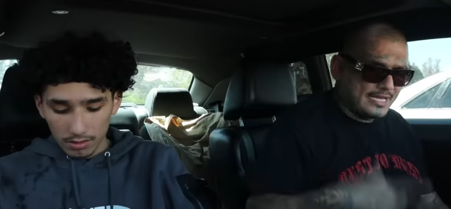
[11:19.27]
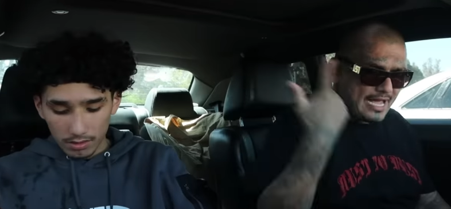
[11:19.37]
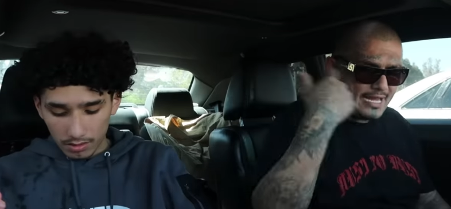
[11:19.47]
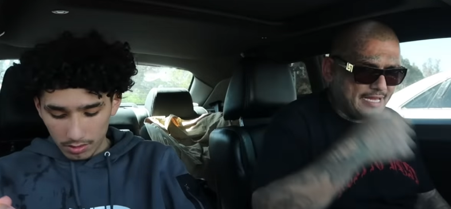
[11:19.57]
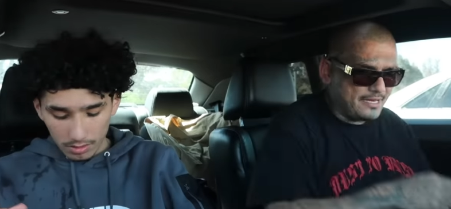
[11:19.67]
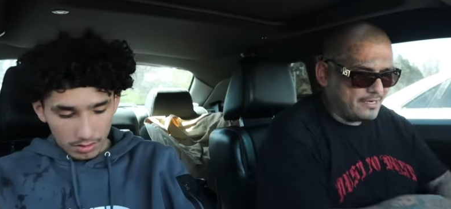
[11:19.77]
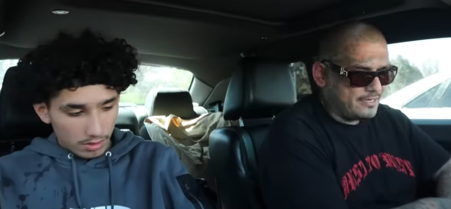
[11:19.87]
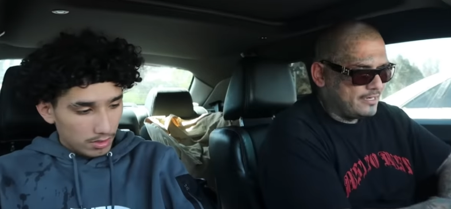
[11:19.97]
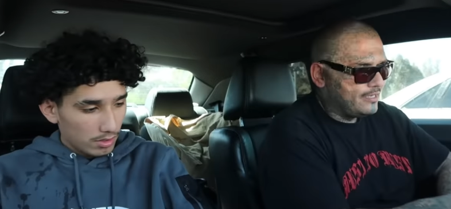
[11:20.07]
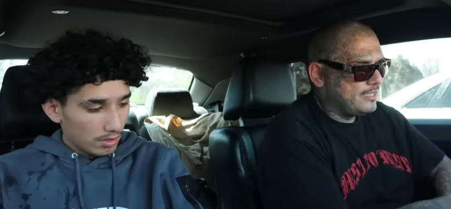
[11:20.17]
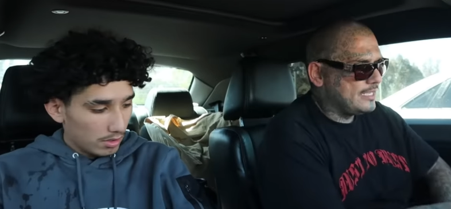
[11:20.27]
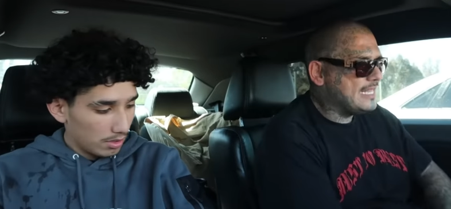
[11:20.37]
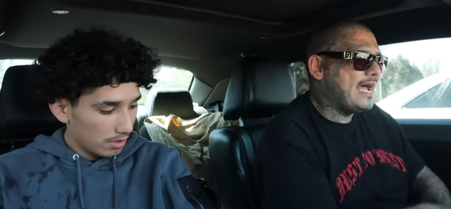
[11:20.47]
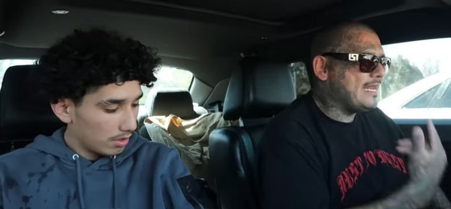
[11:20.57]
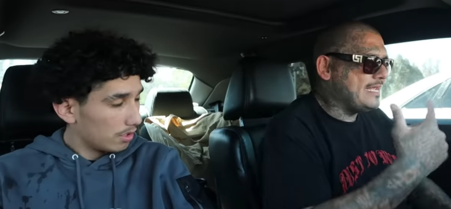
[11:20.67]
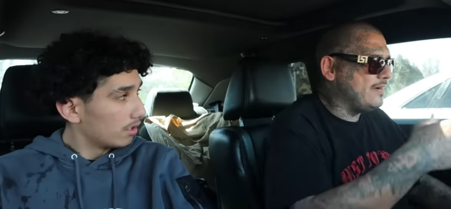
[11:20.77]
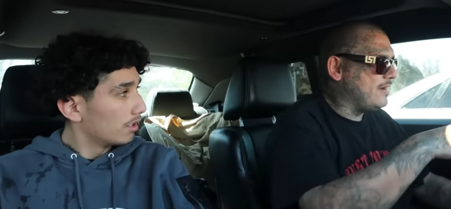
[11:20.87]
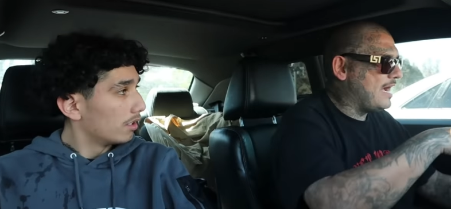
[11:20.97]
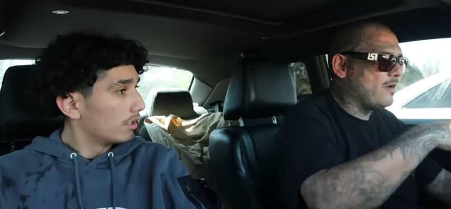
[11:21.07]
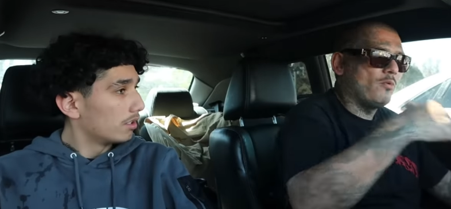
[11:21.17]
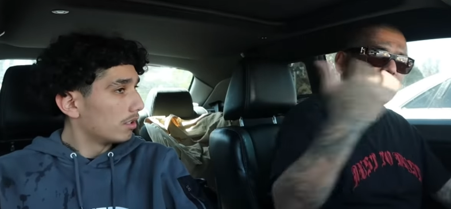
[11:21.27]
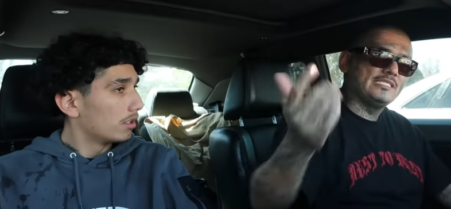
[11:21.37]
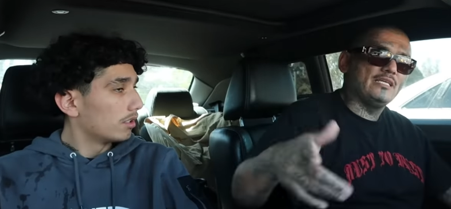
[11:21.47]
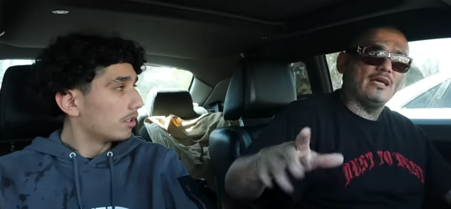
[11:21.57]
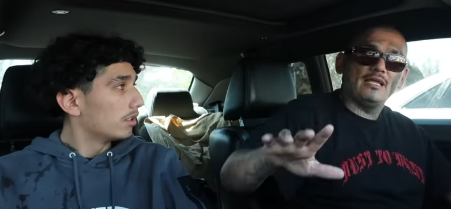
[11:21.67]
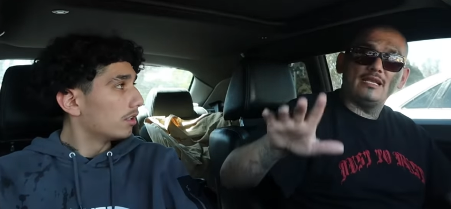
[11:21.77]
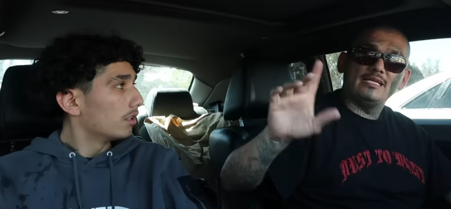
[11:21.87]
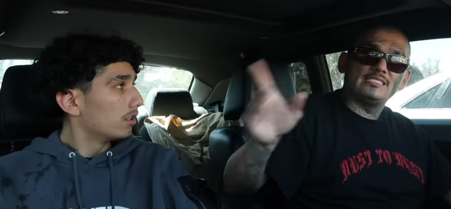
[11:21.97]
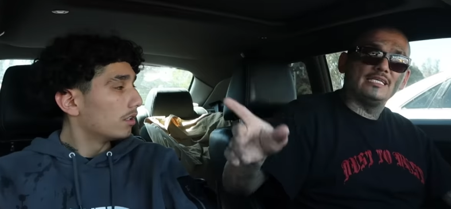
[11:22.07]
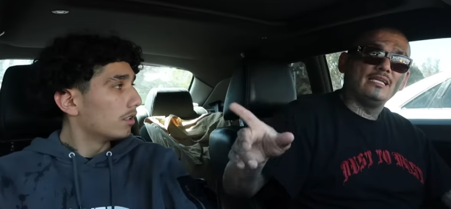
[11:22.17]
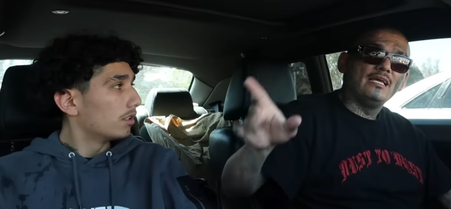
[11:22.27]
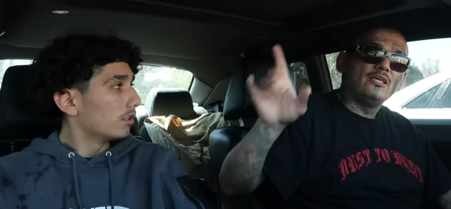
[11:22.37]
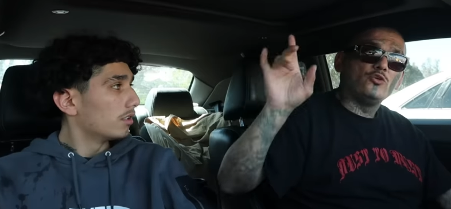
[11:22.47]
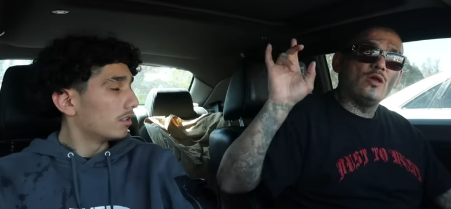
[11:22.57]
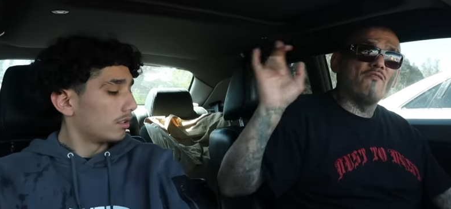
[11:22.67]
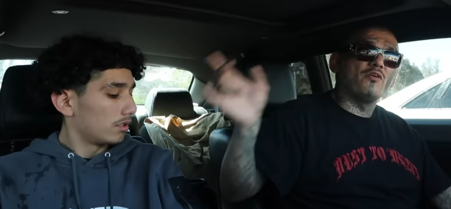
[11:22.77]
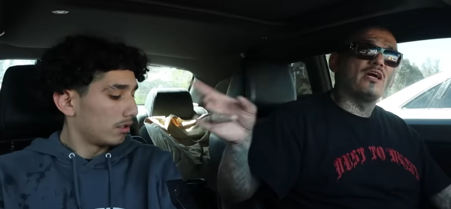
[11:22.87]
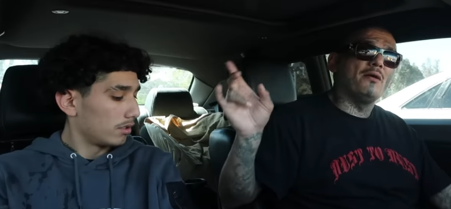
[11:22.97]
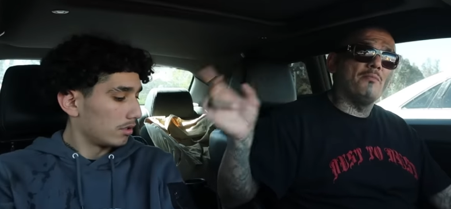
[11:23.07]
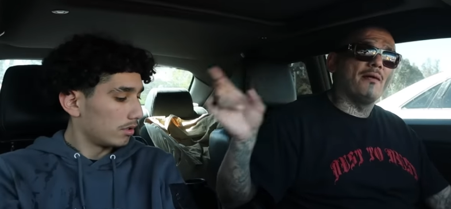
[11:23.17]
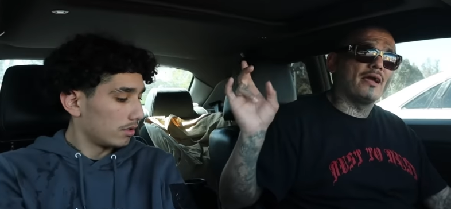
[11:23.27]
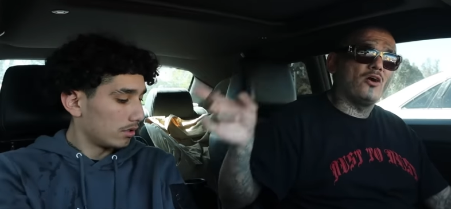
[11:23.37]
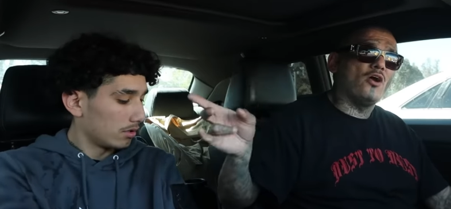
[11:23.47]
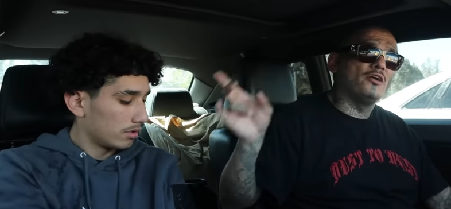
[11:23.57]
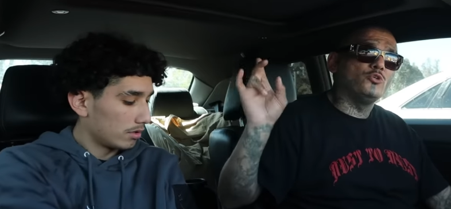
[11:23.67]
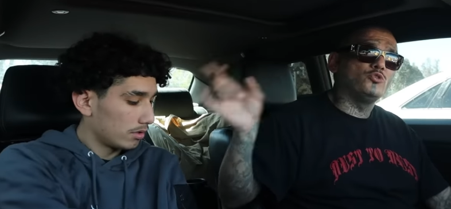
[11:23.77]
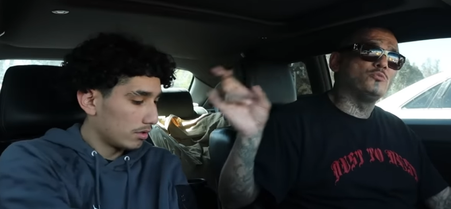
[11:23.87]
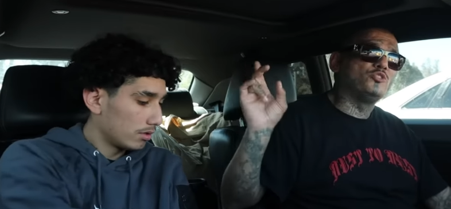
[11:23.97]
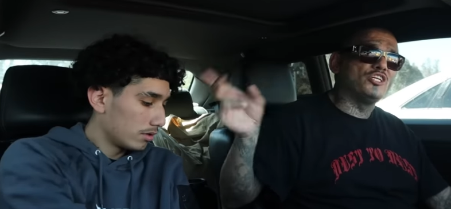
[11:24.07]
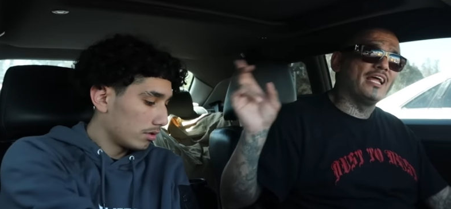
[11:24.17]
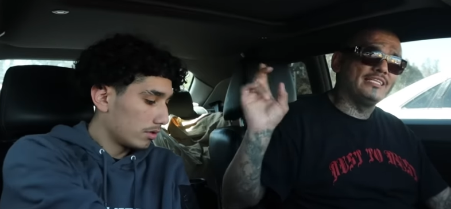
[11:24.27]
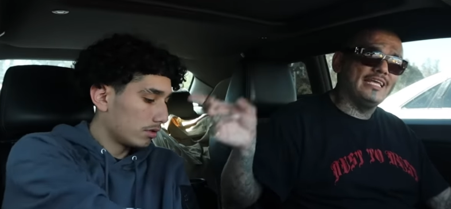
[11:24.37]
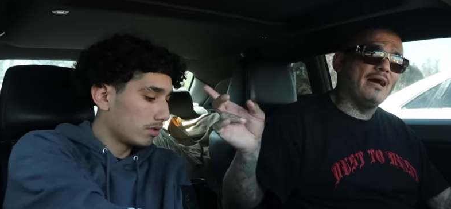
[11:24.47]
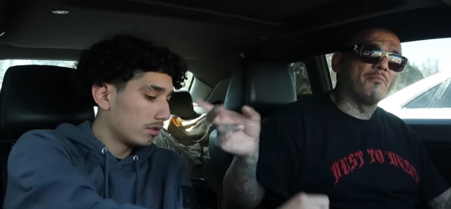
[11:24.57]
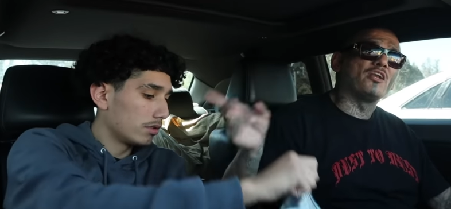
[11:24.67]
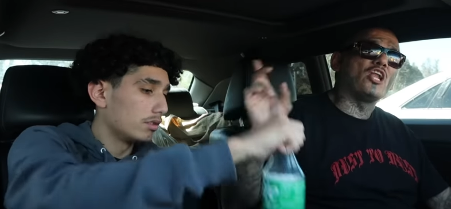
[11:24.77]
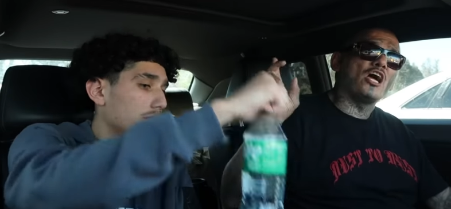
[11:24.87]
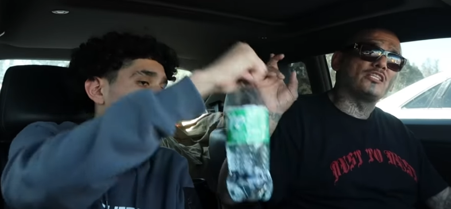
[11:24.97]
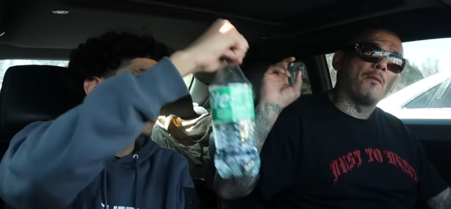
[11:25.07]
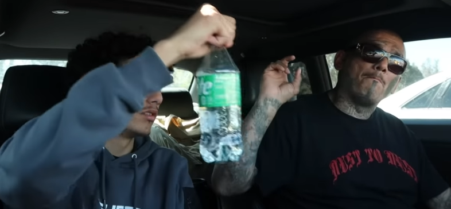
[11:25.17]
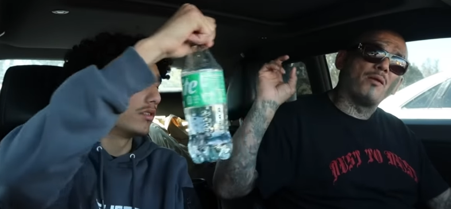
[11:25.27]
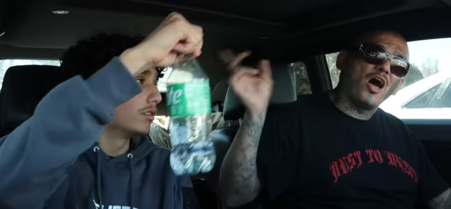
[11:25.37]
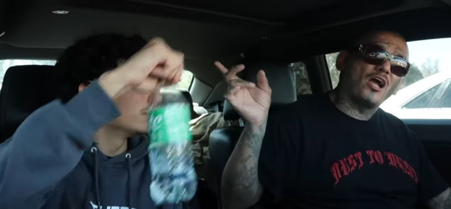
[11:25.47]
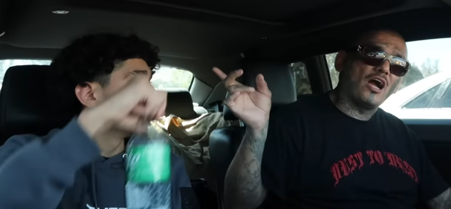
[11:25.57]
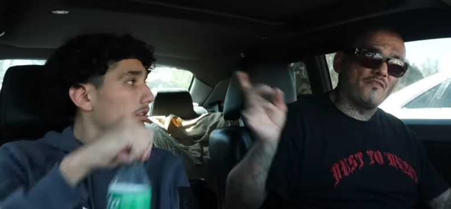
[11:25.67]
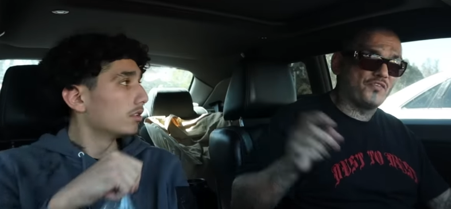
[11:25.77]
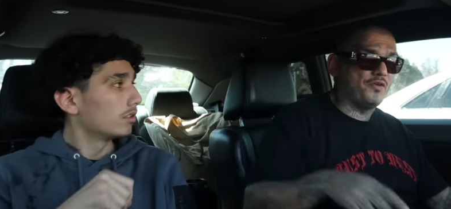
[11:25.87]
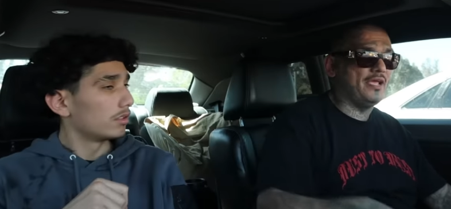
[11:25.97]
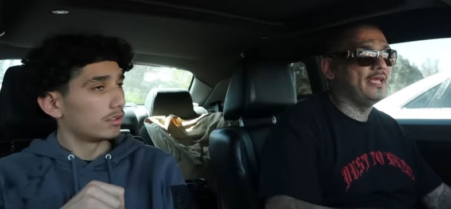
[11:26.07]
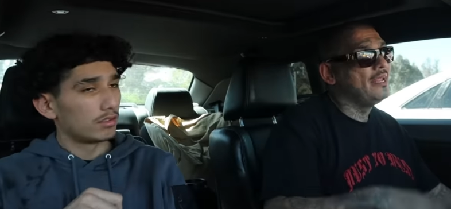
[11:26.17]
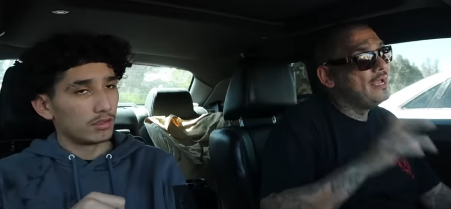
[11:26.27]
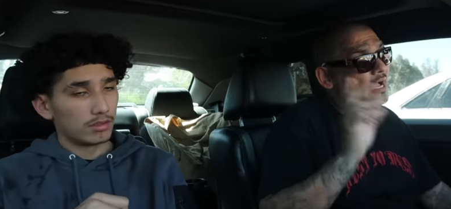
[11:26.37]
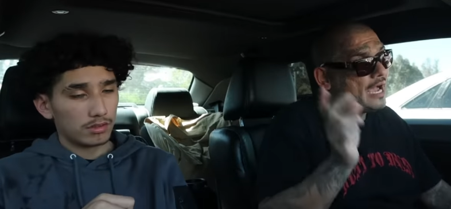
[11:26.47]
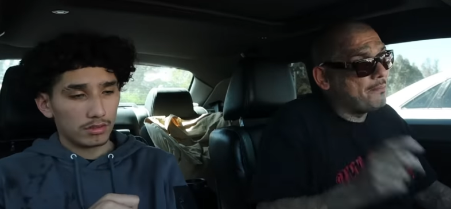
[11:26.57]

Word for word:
Speaker 1: Get out of here. Get out of here. I don't want to see. Uh, listen, you ever come in my car and do like that, I'm going to knock the block off your head. I